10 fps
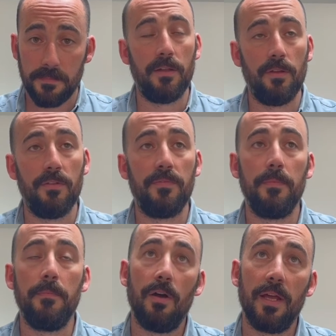A lot of
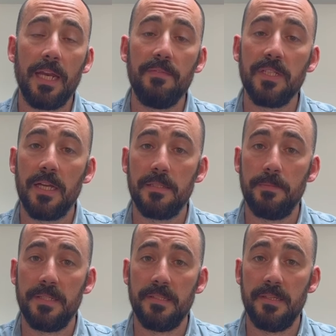online advertising
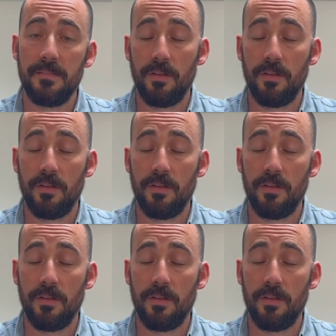businesses,